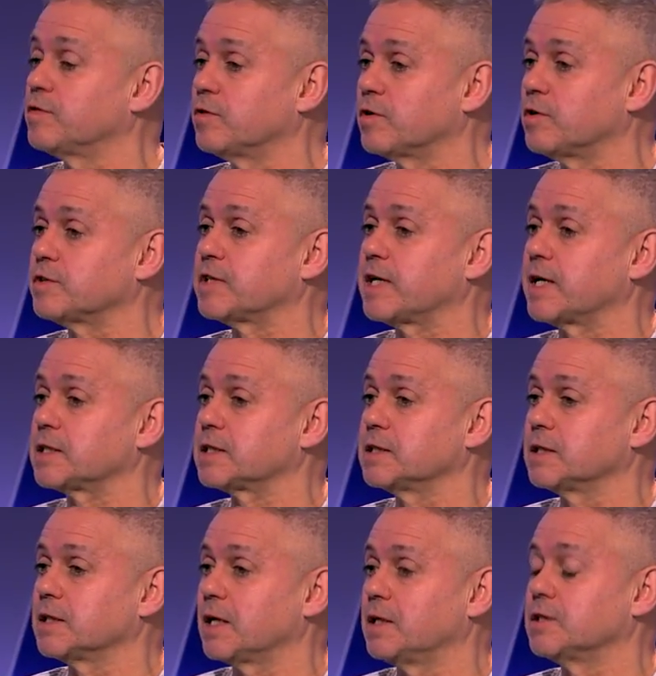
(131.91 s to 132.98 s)
full
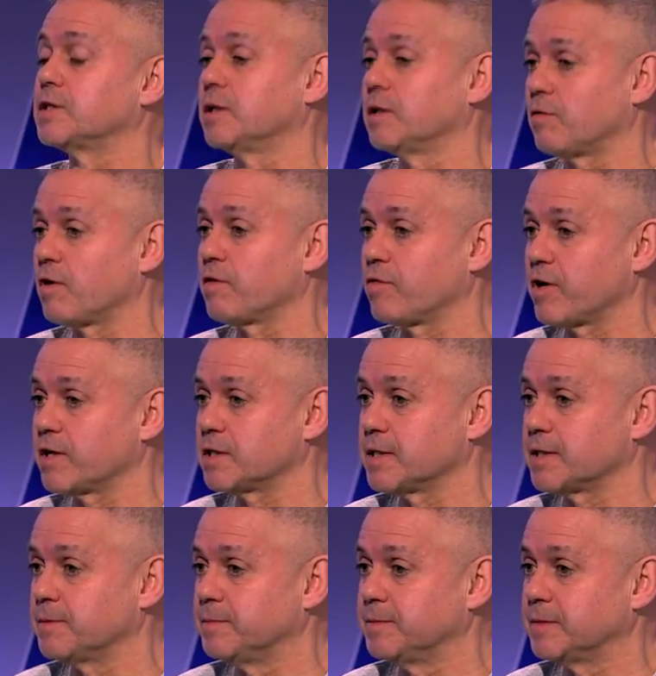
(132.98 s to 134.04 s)
contact until they're over
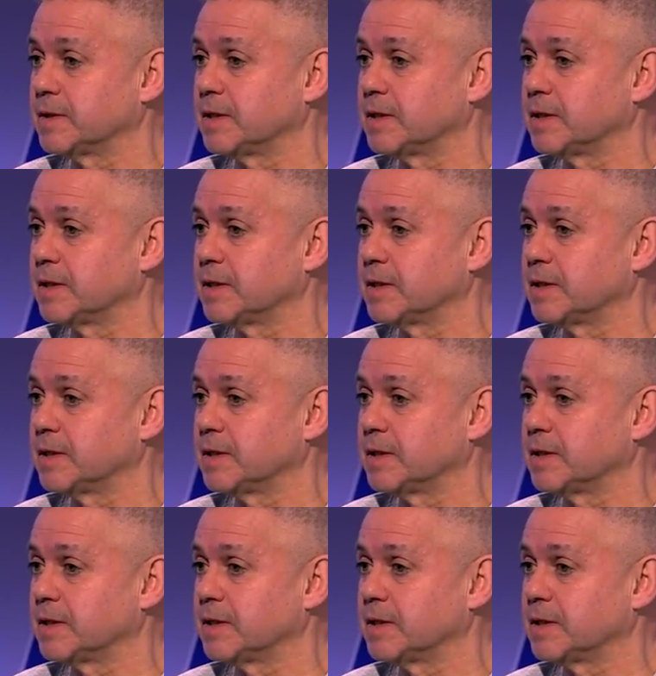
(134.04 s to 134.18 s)
18.